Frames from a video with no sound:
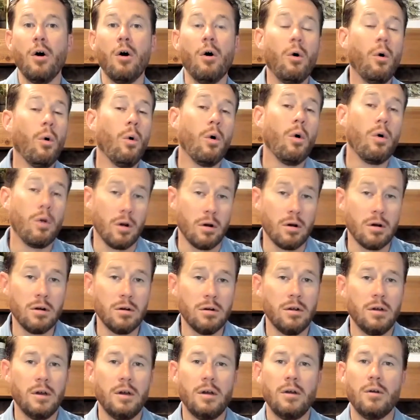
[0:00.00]

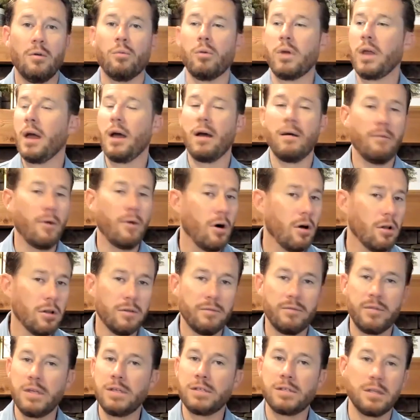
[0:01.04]
or we have all
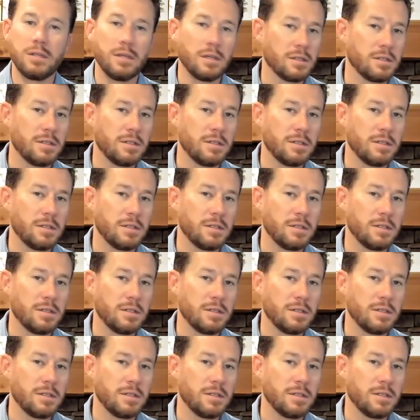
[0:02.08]
of these things